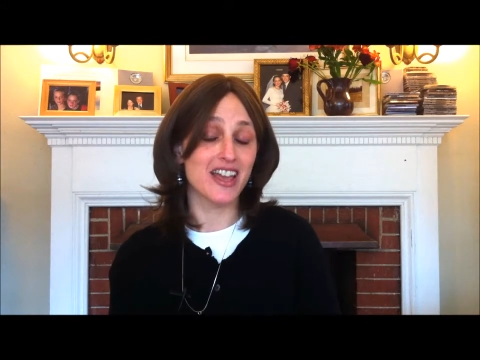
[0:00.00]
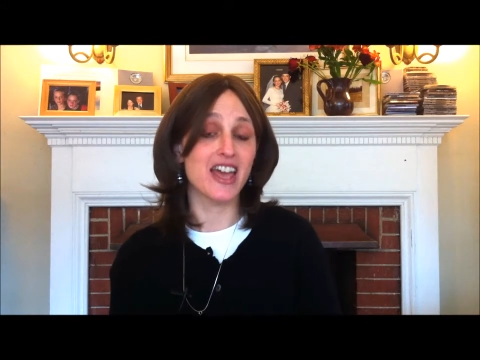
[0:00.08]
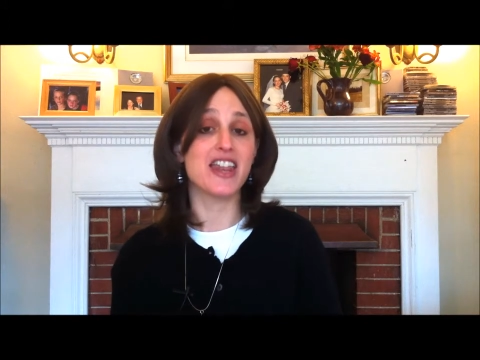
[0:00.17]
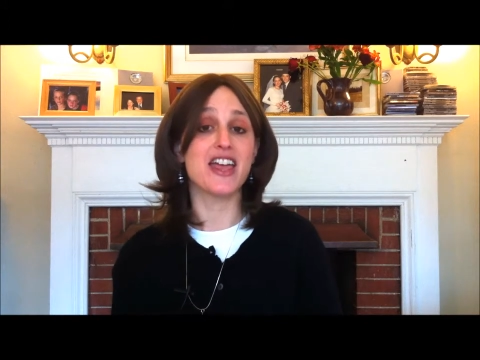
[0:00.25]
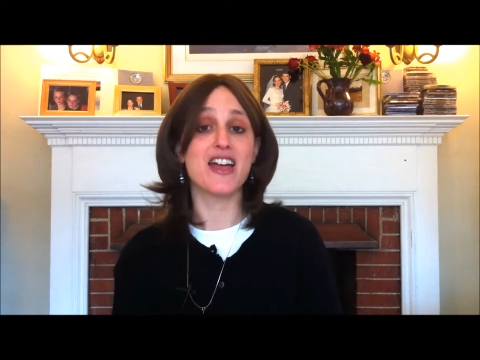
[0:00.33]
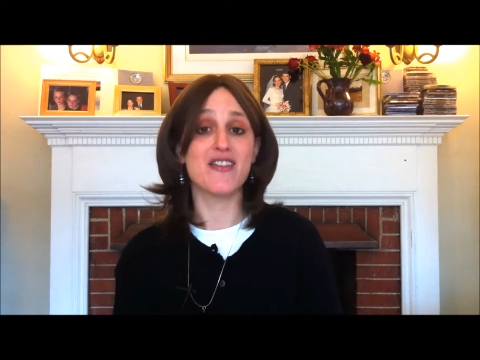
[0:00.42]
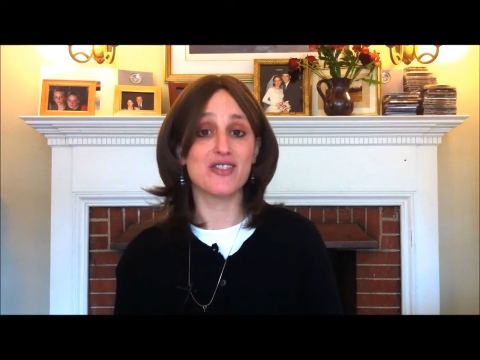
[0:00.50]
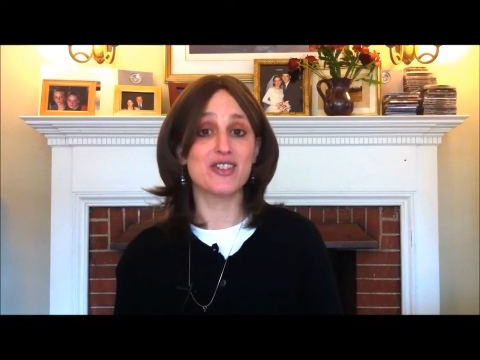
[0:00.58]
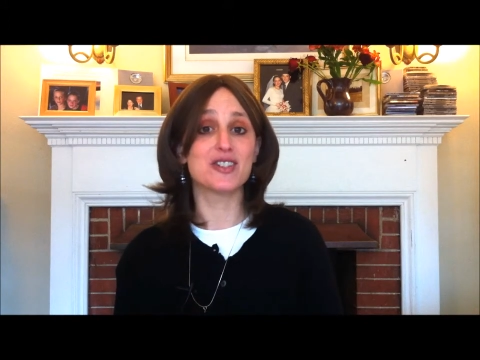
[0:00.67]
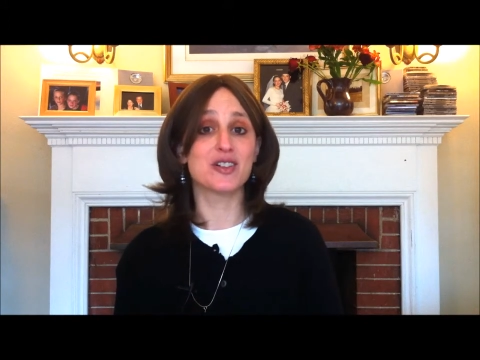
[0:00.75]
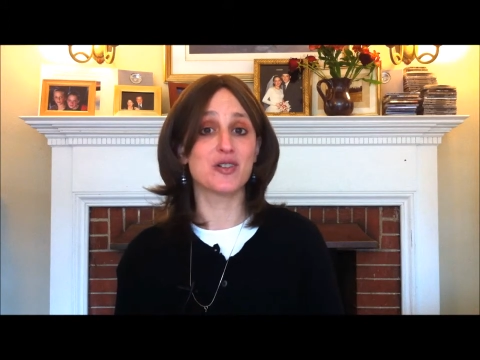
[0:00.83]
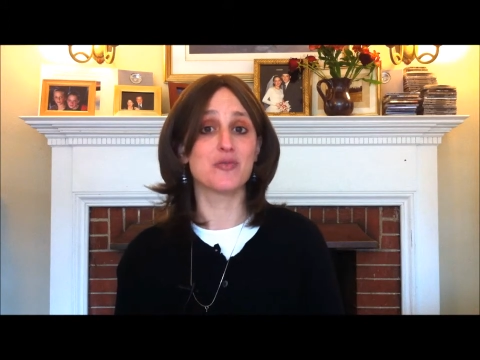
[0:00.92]
at every
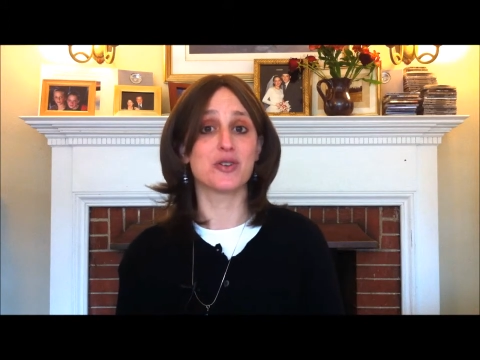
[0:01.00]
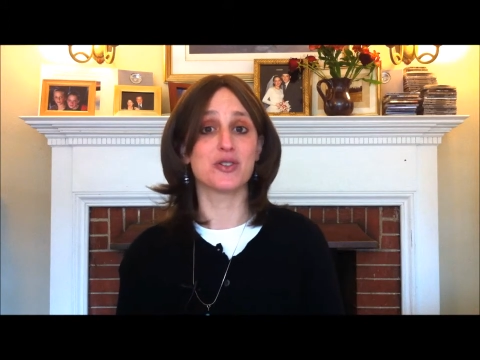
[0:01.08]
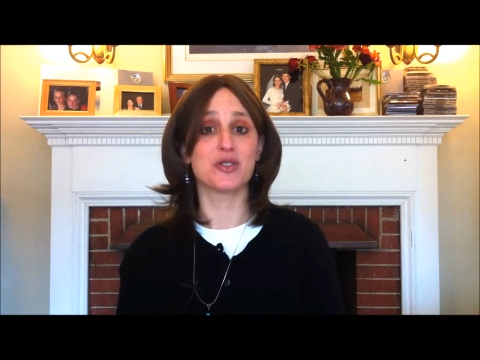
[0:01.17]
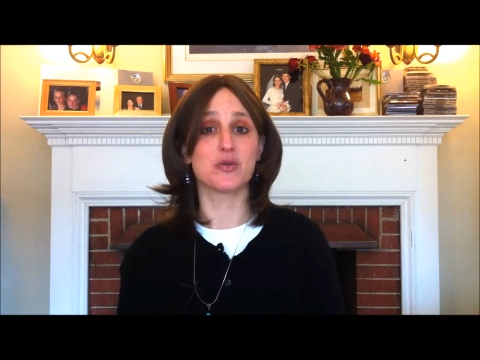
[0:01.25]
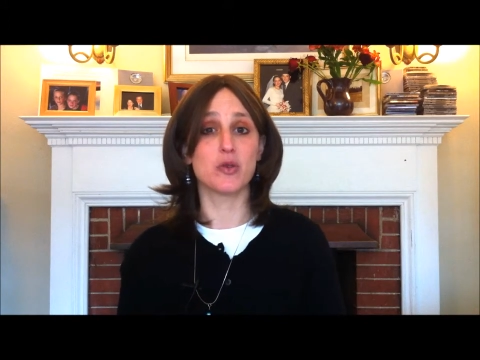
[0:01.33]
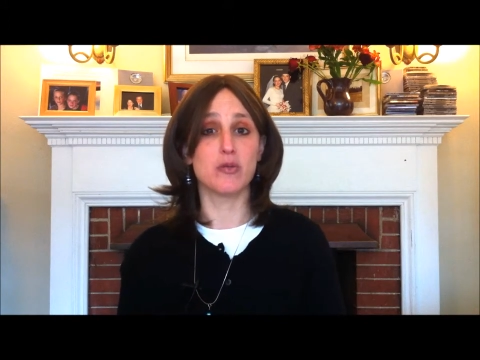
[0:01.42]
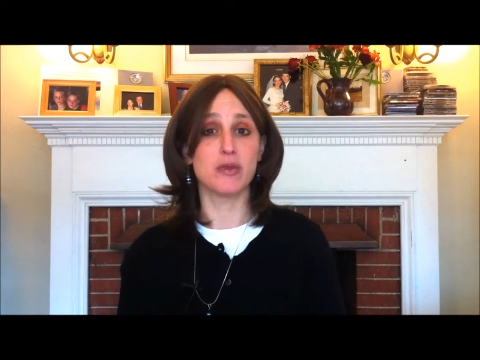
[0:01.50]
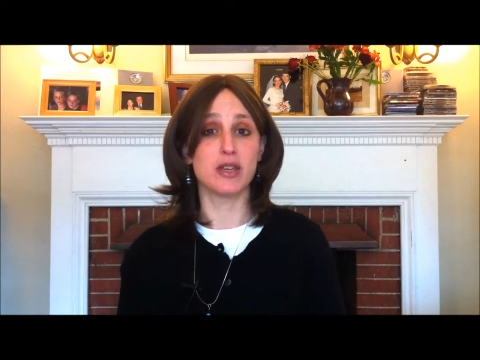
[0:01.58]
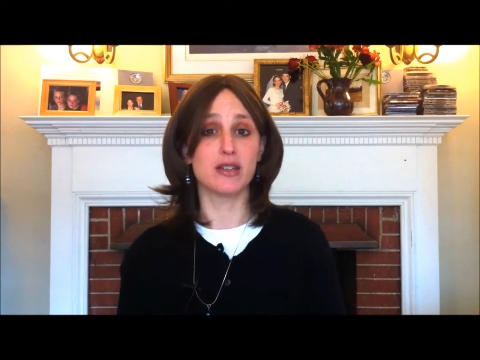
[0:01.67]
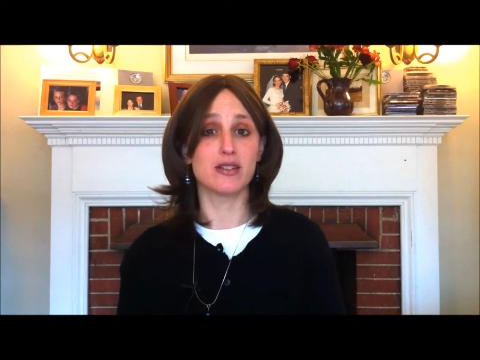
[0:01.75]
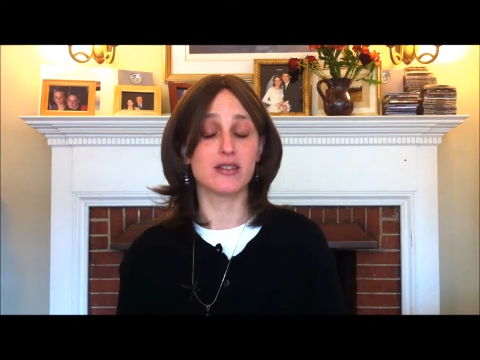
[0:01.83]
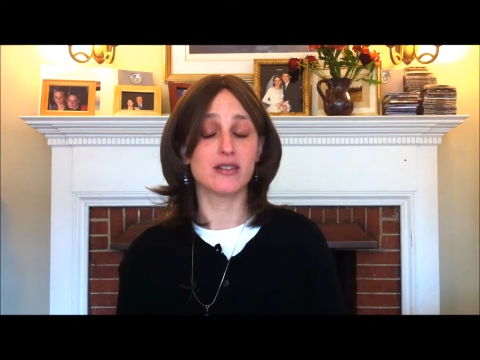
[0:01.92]
single person we meet.